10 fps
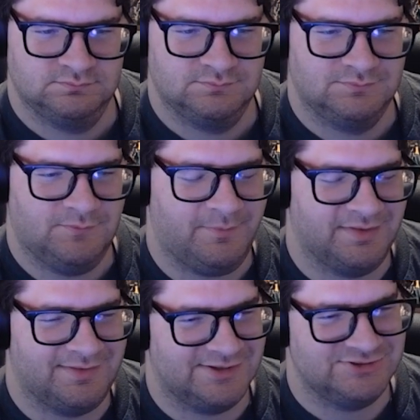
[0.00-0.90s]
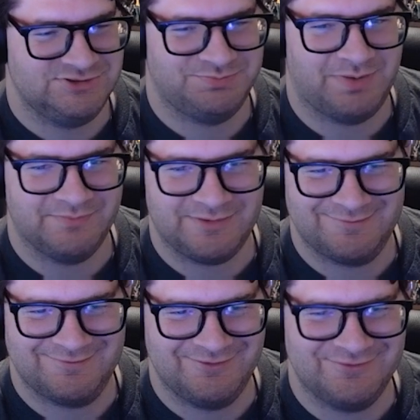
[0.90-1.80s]
Oh my gosh, he just popped off
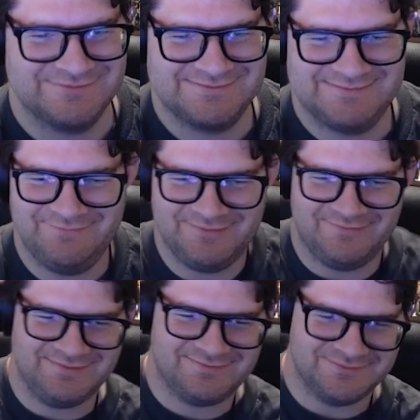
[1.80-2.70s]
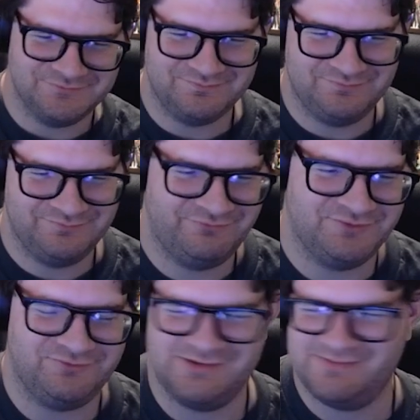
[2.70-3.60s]
his nose. There we go. That's some
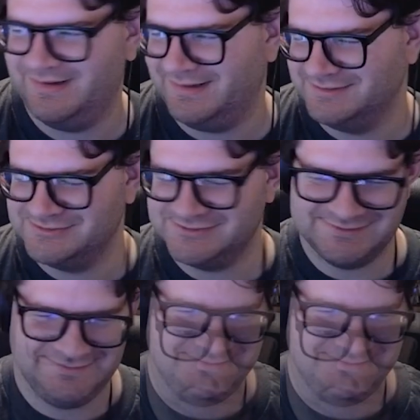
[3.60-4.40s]
physical comedy I enjoy.